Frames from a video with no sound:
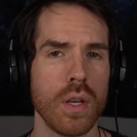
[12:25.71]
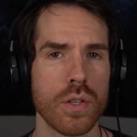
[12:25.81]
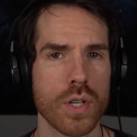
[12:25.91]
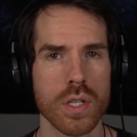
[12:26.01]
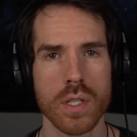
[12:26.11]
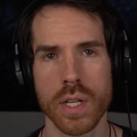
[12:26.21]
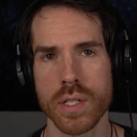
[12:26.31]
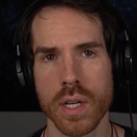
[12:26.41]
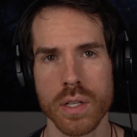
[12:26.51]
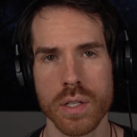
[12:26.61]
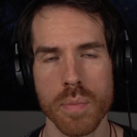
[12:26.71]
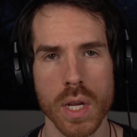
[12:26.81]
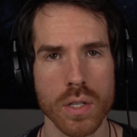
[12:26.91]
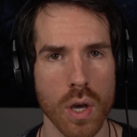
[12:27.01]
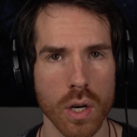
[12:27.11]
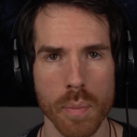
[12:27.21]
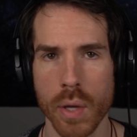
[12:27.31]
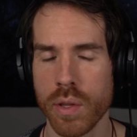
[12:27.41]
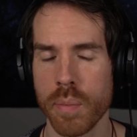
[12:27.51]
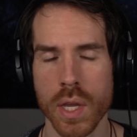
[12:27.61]
Just listening to me talk
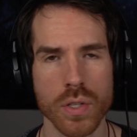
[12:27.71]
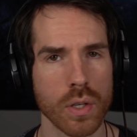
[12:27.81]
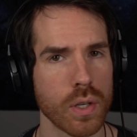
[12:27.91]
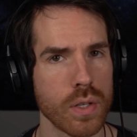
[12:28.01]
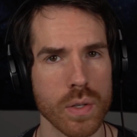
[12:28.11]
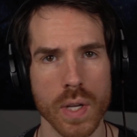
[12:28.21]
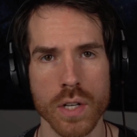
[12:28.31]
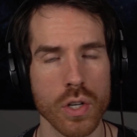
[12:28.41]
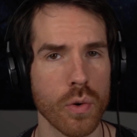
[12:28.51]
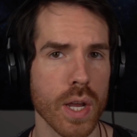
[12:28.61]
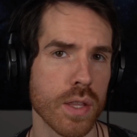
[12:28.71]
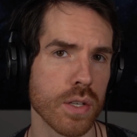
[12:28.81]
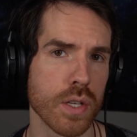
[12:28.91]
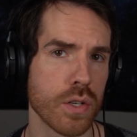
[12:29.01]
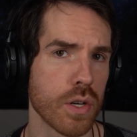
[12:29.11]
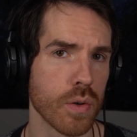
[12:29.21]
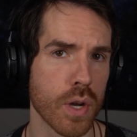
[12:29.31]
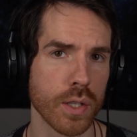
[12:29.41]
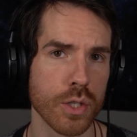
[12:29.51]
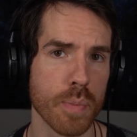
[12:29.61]
about them isn't going to integrate this into your
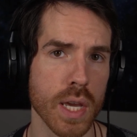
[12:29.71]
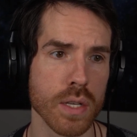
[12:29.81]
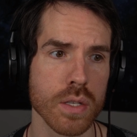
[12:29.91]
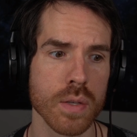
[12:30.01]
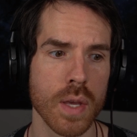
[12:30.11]
knowledge base.